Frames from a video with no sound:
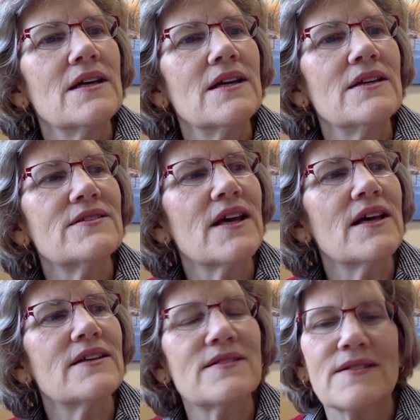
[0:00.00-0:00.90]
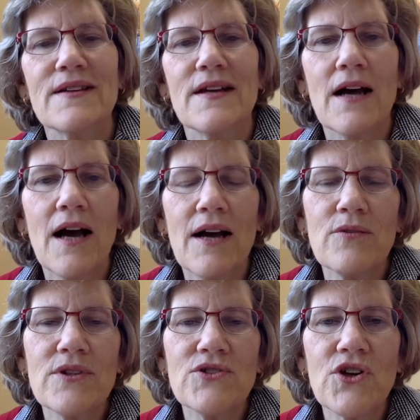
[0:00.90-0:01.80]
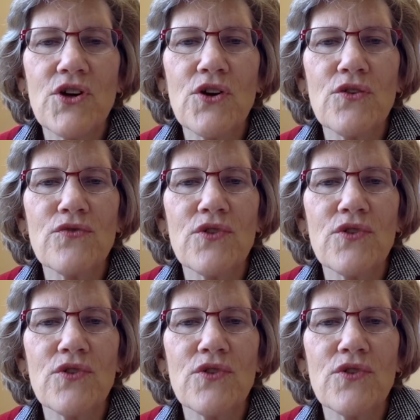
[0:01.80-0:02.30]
He says, "I reserve